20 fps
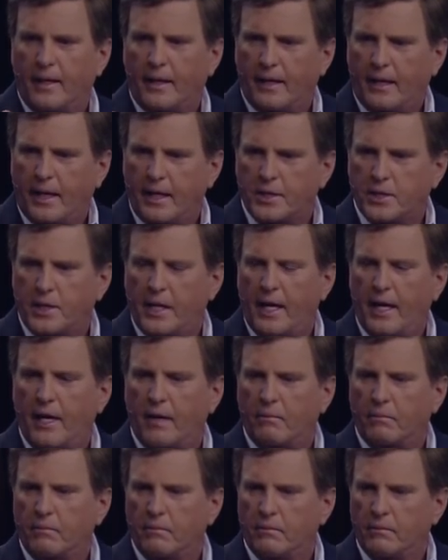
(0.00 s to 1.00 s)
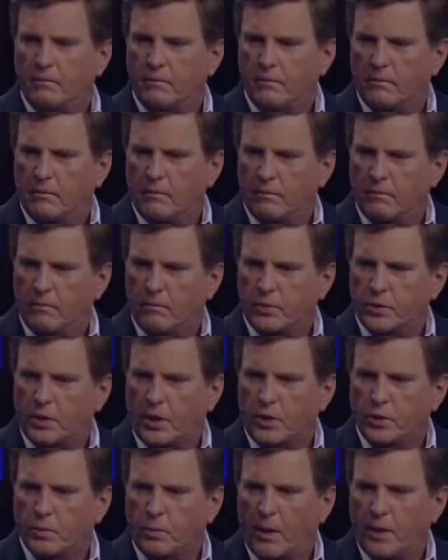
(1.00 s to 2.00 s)
and gets down,
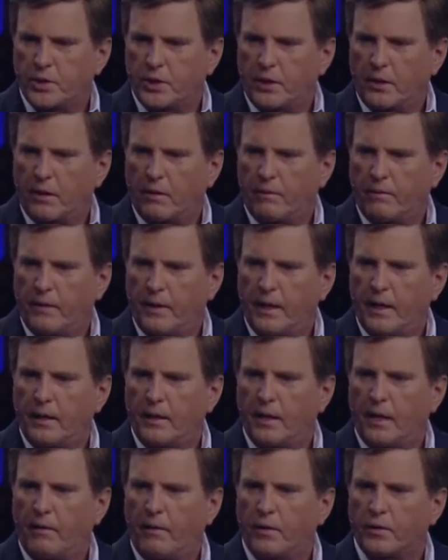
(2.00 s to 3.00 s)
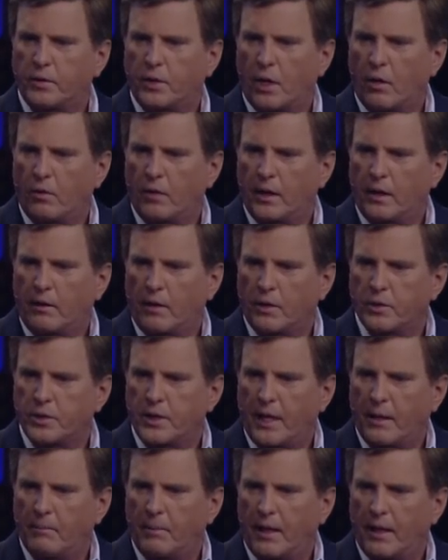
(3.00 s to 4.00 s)
starts washing their feet, and they're totally grossed
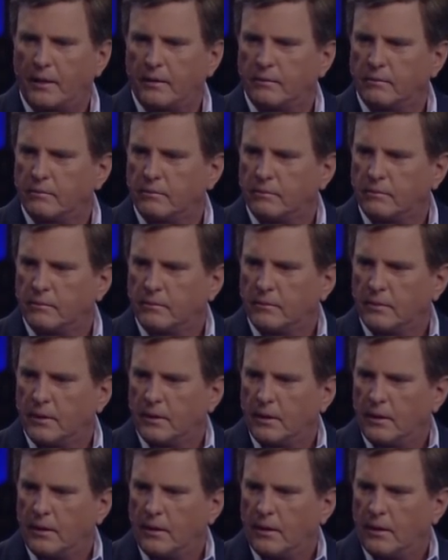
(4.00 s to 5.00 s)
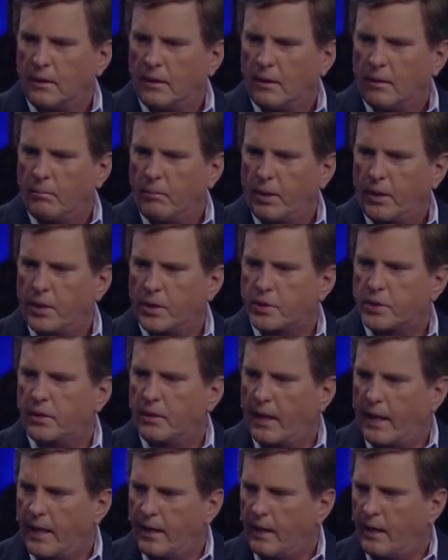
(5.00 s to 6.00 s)
out by it because
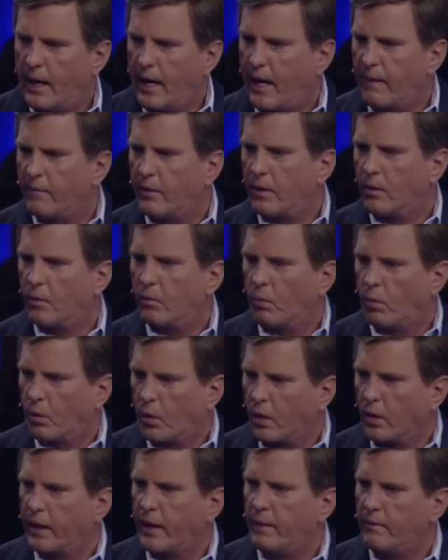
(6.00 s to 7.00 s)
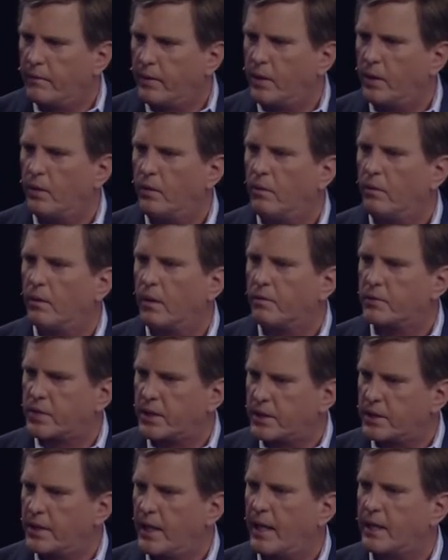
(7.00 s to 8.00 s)
they have a worldly view of
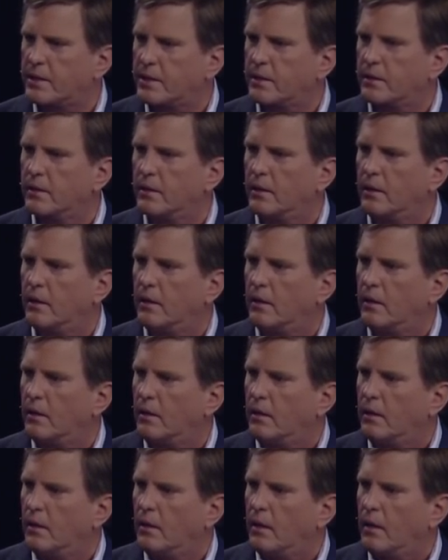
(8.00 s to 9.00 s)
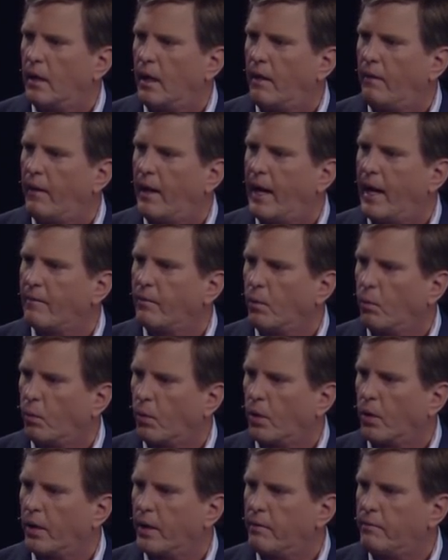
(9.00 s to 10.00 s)
success, and they have a
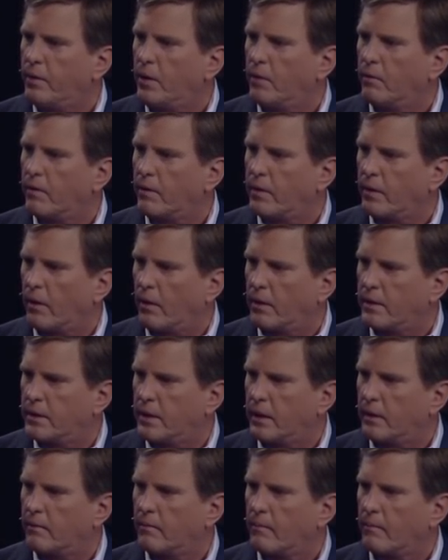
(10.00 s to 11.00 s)
worldly view of authority.